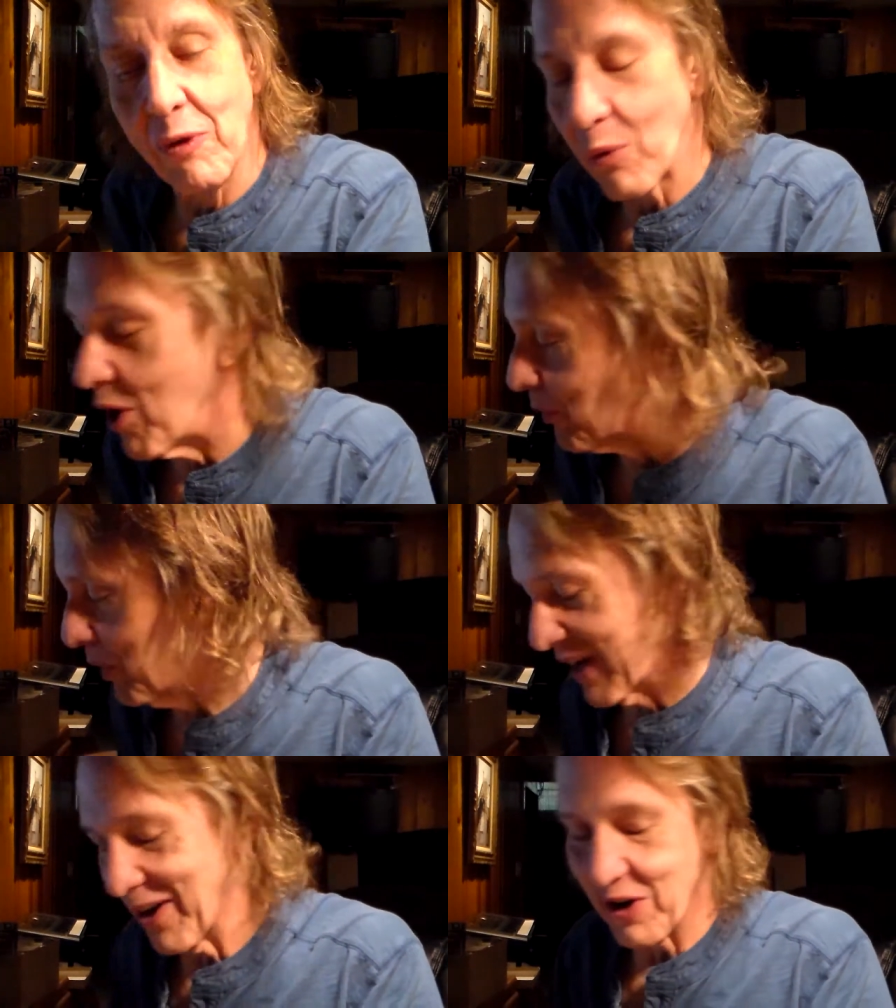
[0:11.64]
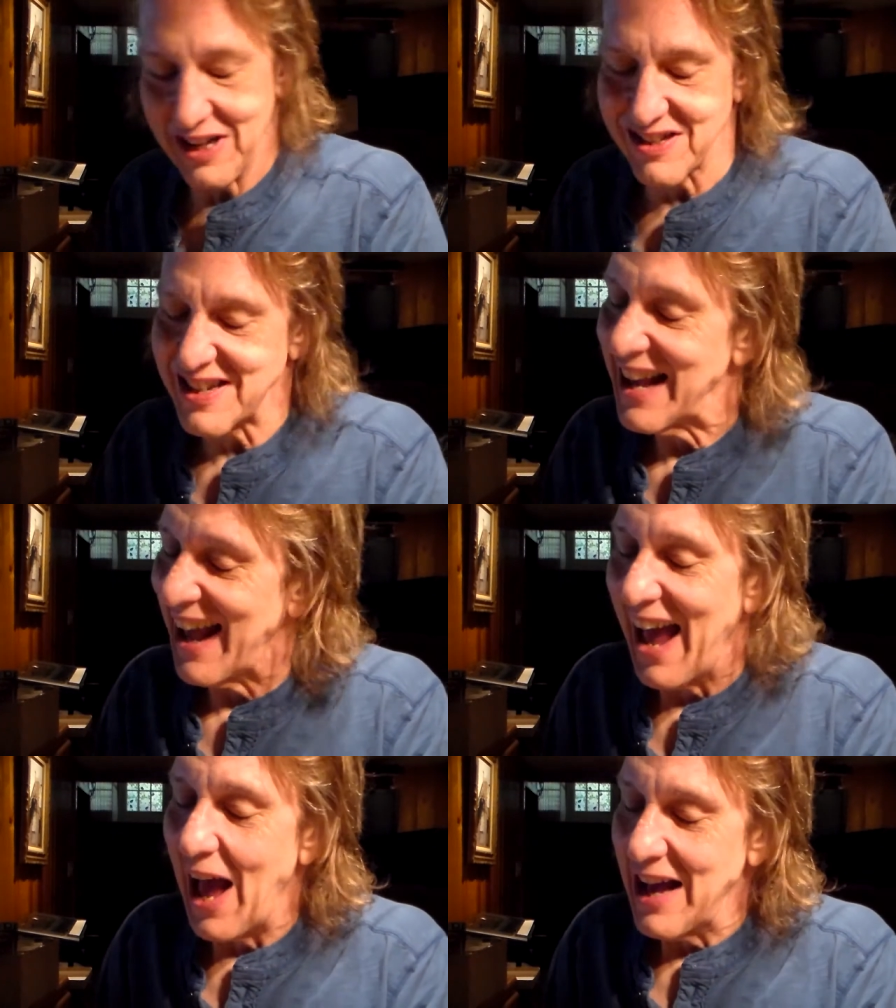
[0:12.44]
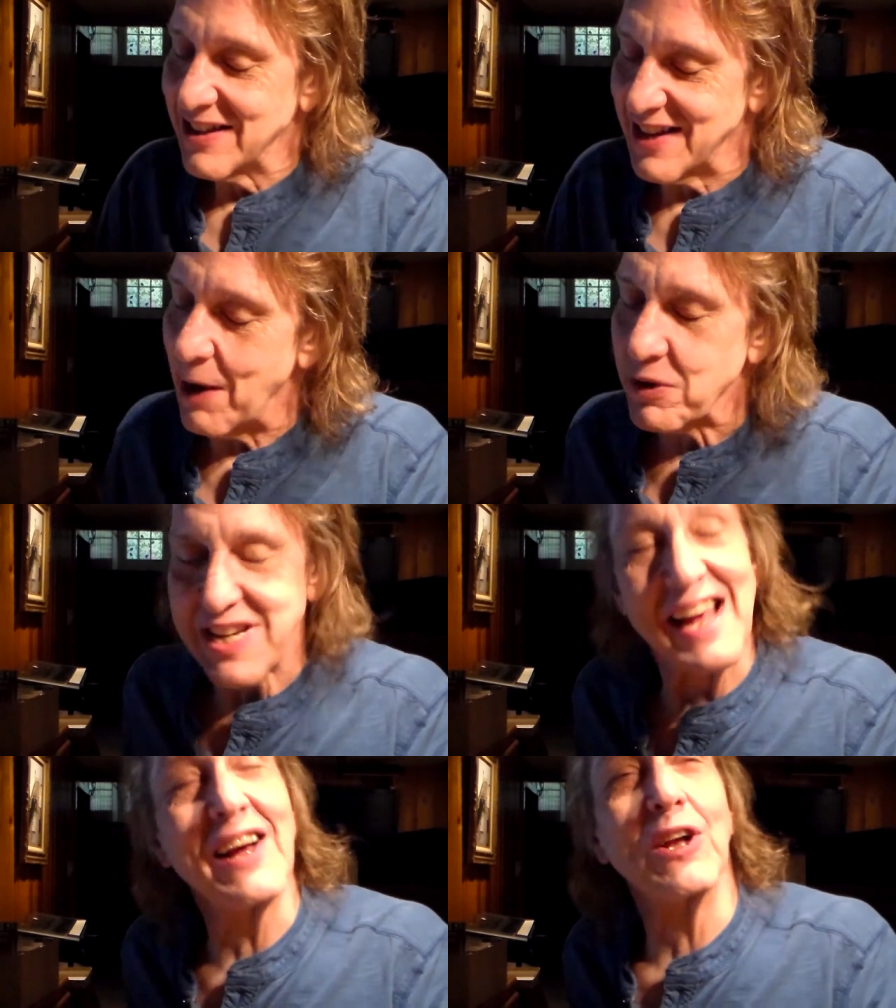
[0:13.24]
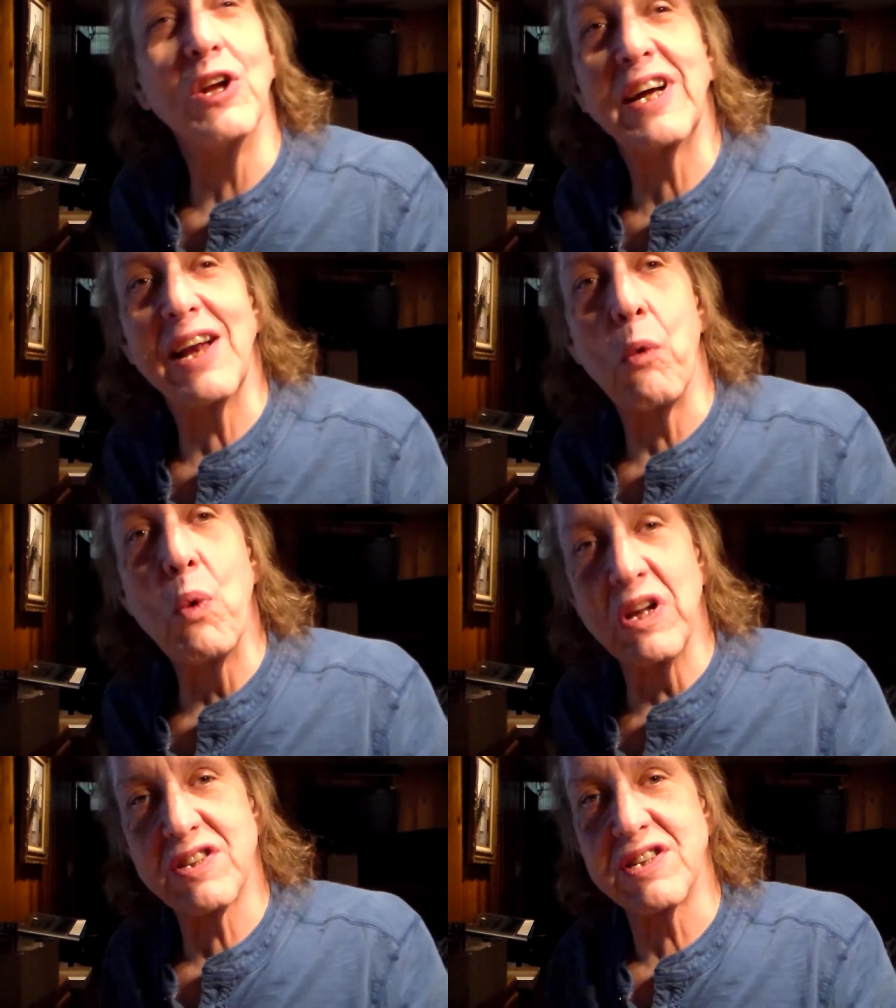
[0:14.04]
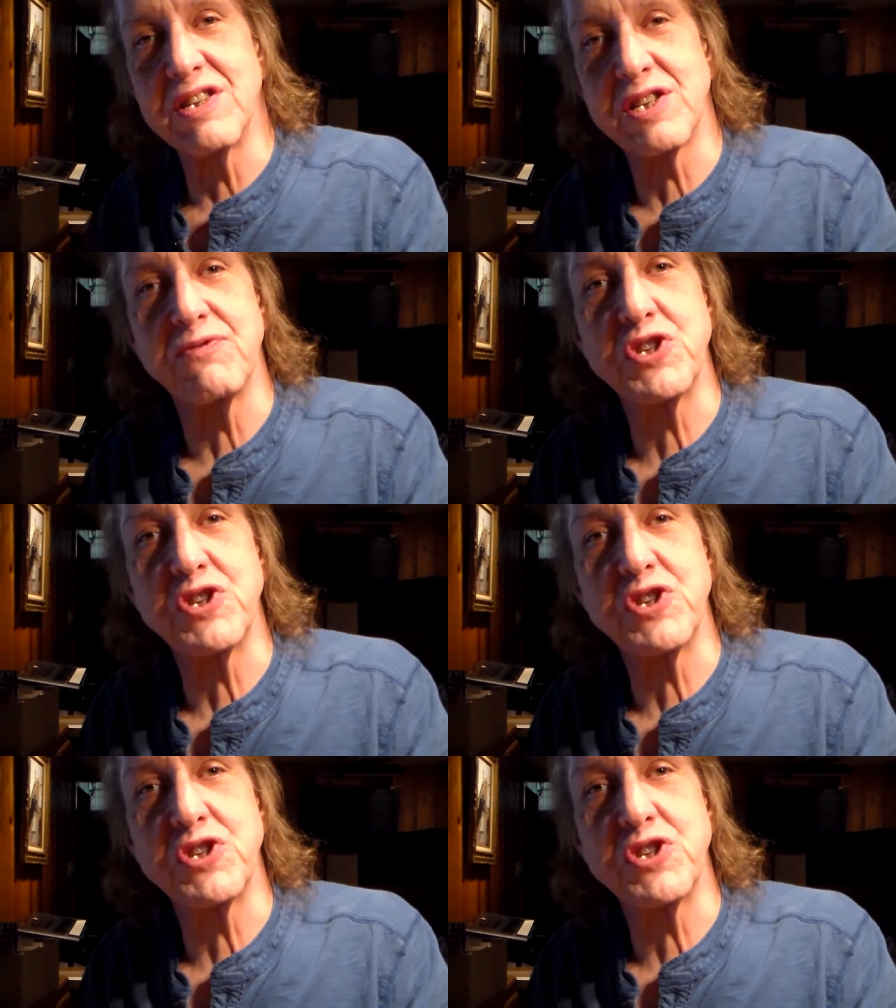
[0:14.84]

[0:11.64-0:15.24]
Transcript: the wrong one. Here it is. Today we're taking a look at a Wilson's of